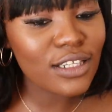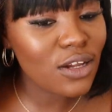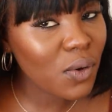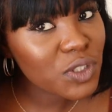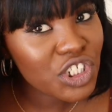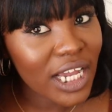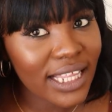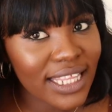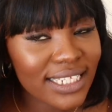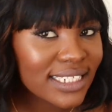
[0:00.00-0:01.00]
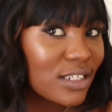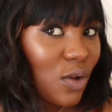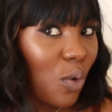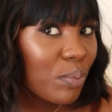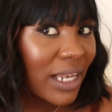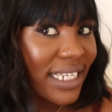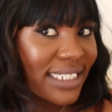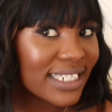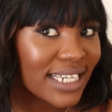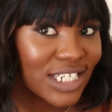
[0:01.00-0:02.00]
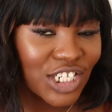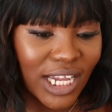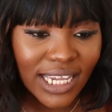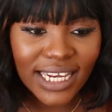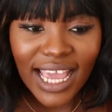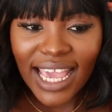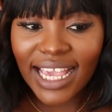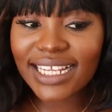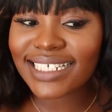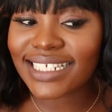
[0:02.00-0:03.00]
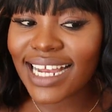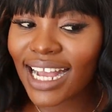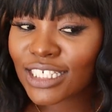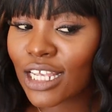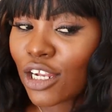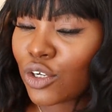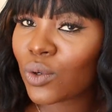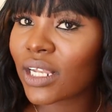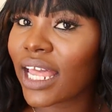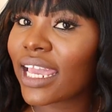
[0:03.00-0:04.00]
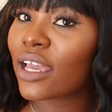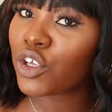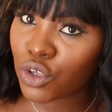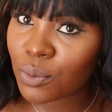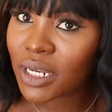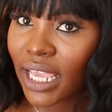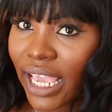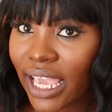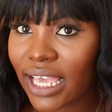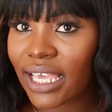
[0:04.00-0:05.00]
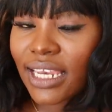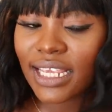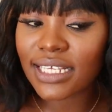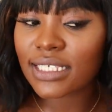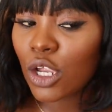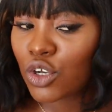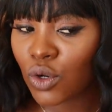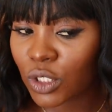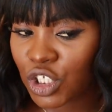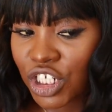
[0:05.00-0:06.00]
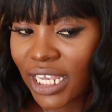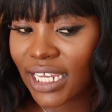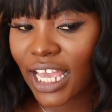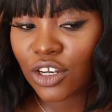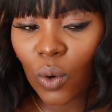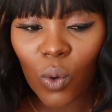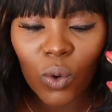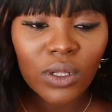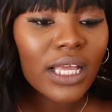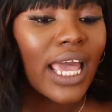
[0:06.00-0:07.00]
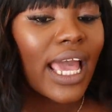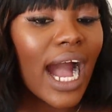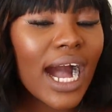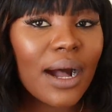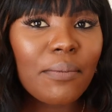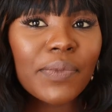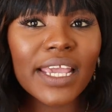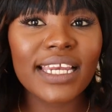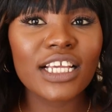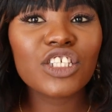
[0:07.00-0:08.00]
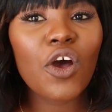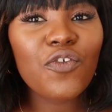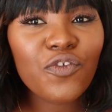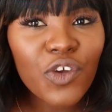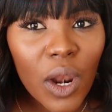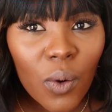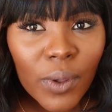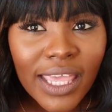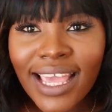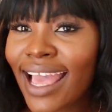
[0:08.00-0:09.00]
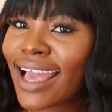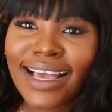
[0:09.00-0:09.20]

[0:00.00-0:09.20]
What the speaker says: no shine, there's no plasticky shine. It does look like human hair. It is not shiny at all. It is flowy,